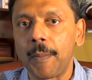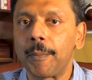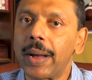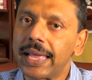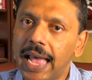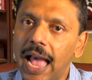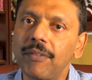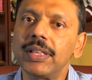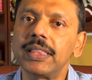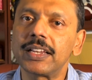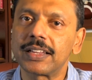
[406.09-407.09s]
By
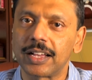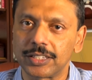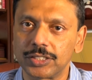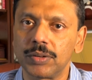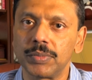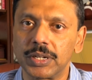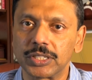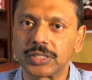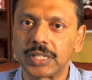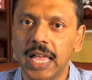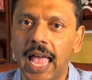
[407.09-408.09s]
having that
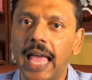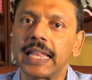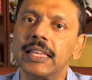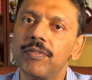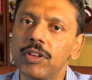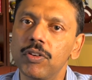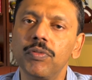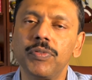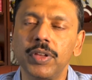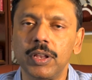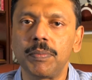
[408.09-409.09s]
customers and giving you
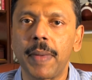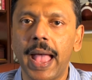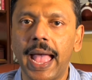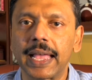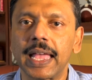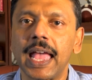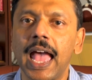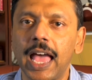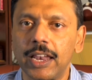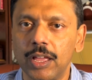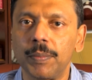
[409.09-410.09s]
feedback
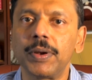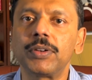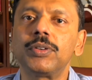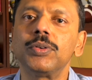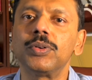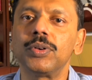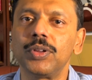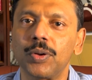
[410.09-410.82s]
and able to